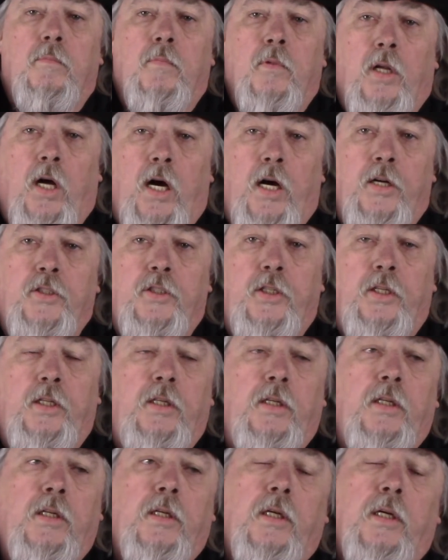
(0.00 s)

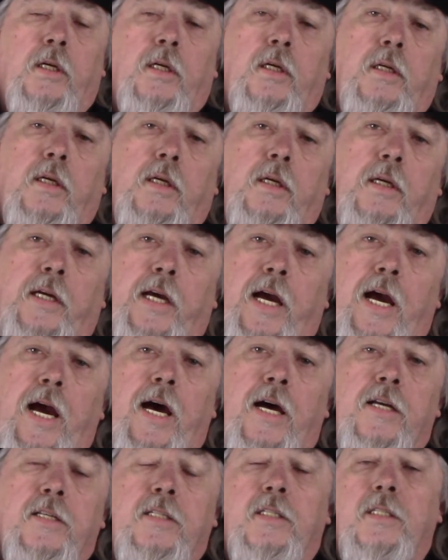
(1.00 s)
lodging,
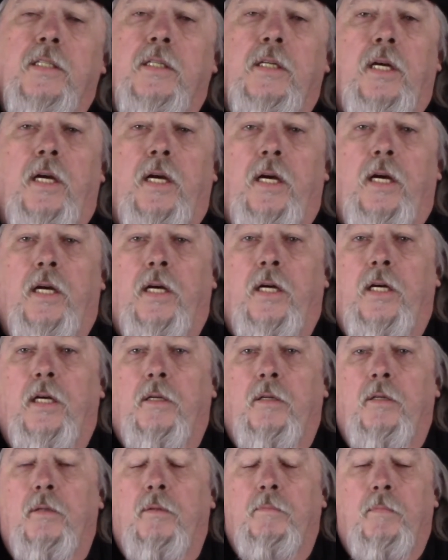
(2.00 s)
gas,
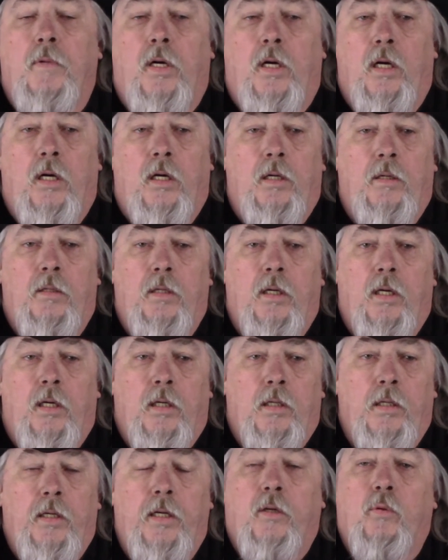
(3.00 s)
and
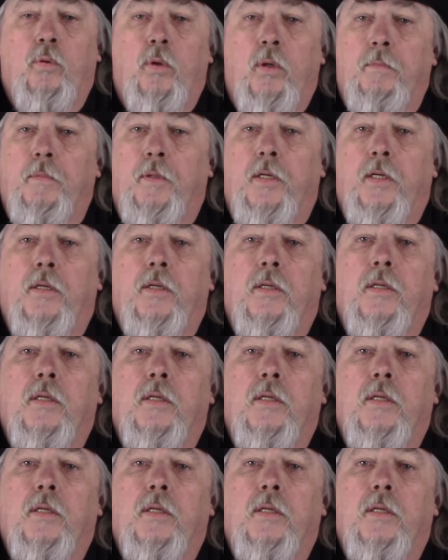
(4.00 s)
equipment.